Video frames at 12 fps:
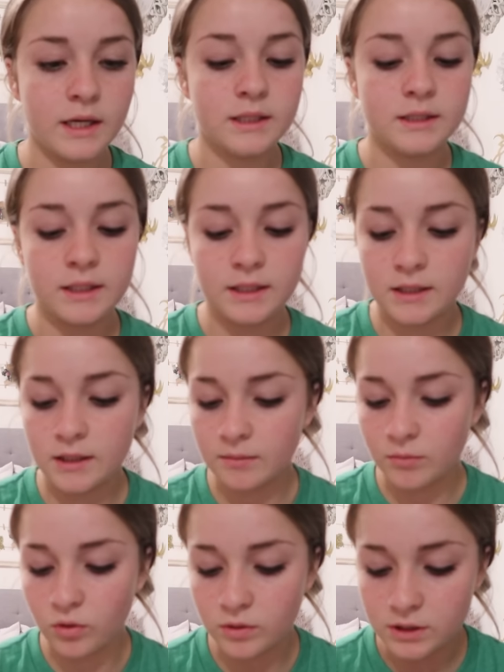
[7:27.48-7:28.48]
And then
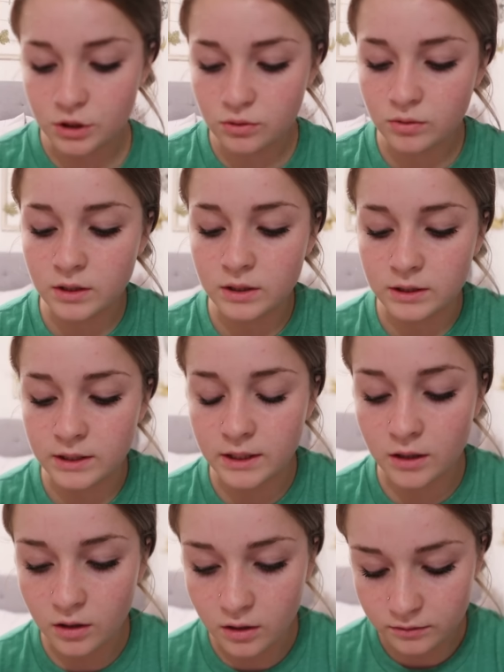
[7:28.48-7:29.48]
I'm going to clean
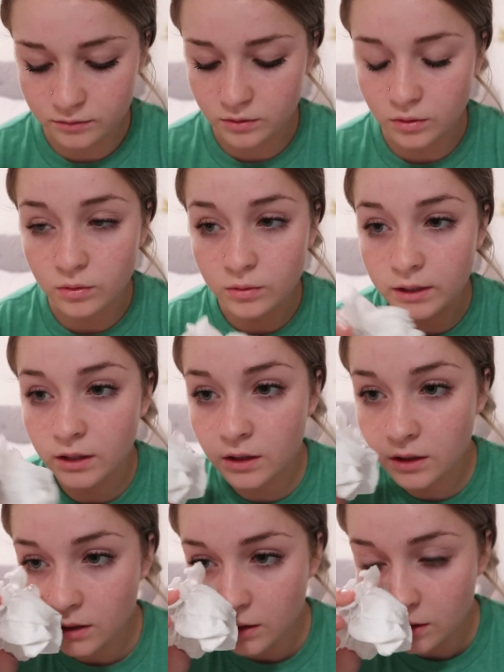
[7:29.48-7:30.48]
it off real quick.
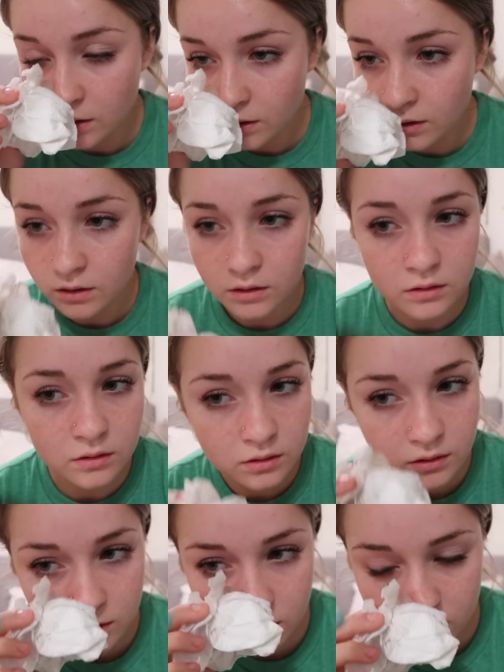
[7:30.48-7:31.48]

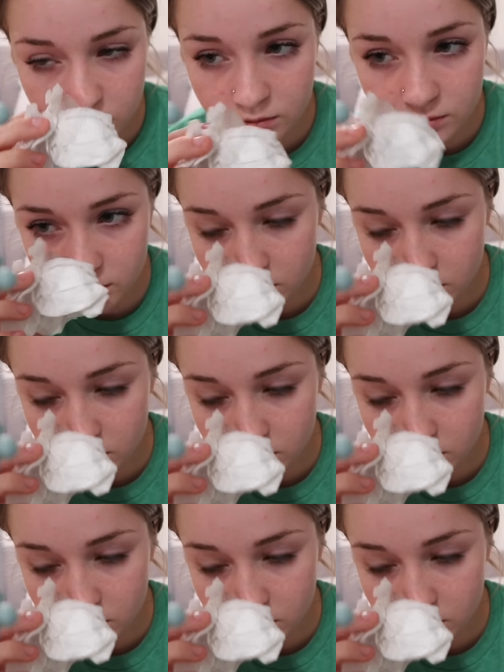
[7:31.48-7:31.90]
Um,